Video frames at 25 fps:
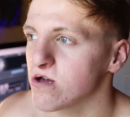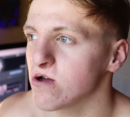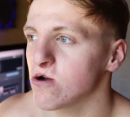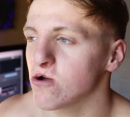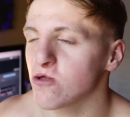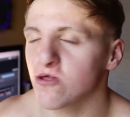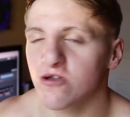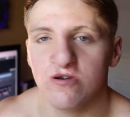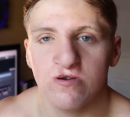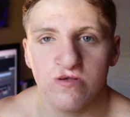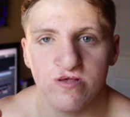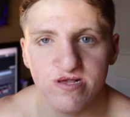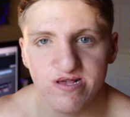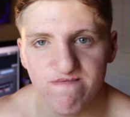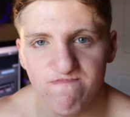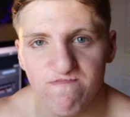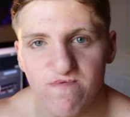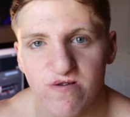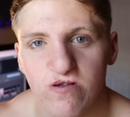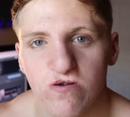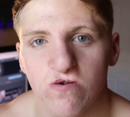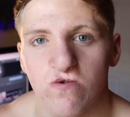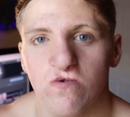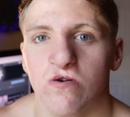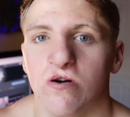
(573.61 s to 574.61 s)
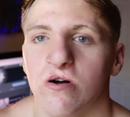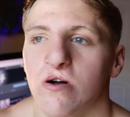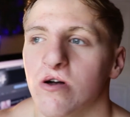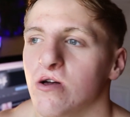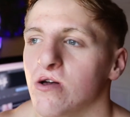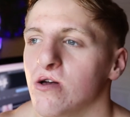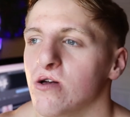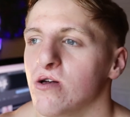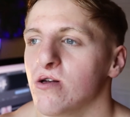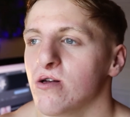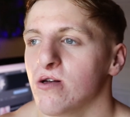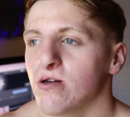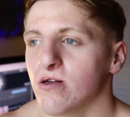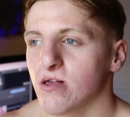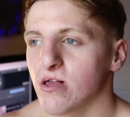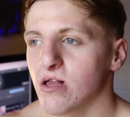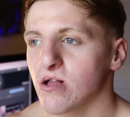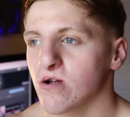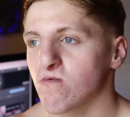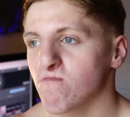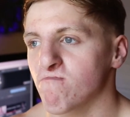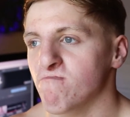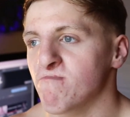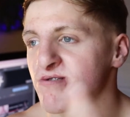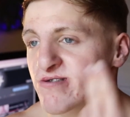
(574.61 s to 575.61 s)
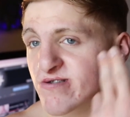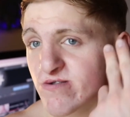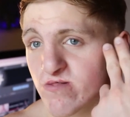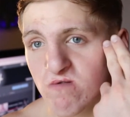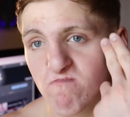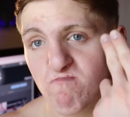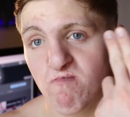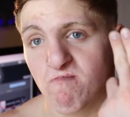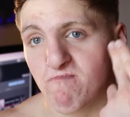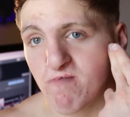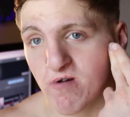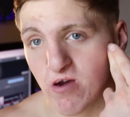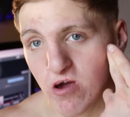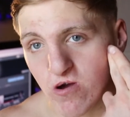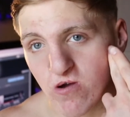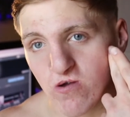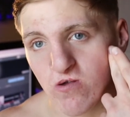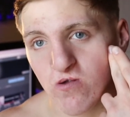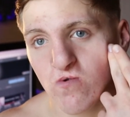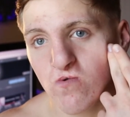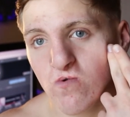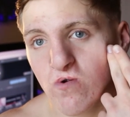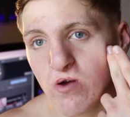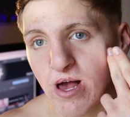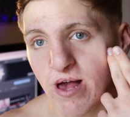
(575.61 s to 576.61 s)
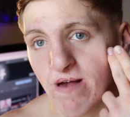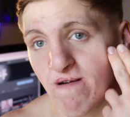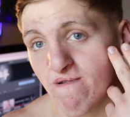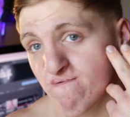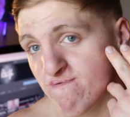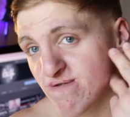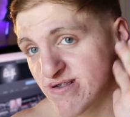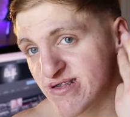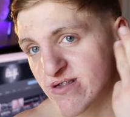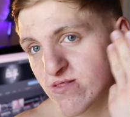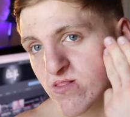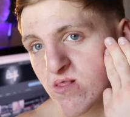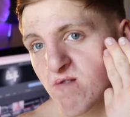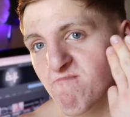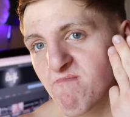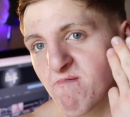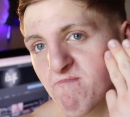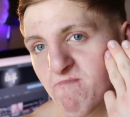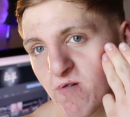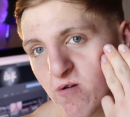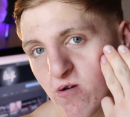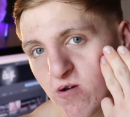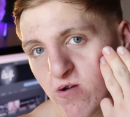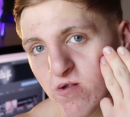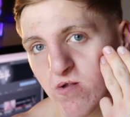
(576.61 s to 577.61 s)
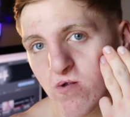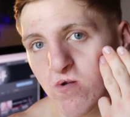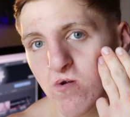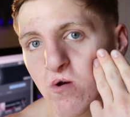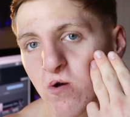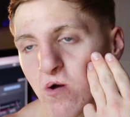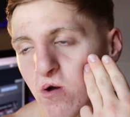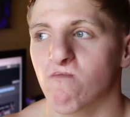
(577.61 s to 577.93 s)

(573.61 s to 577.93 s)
earlier in this video, it will mentally prepare you and physically prepare you